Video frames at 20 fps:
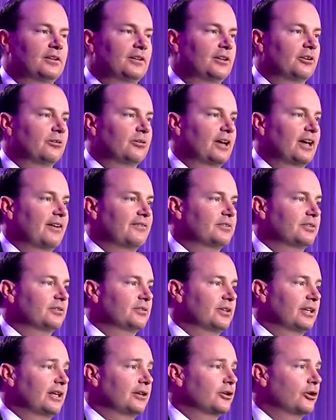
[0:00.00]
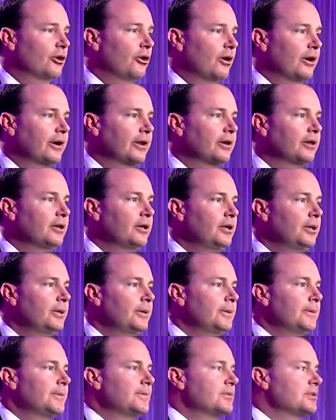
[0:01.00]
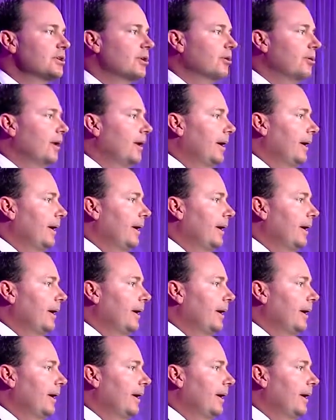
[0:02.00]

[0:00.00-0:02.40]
you don't have to get carded. So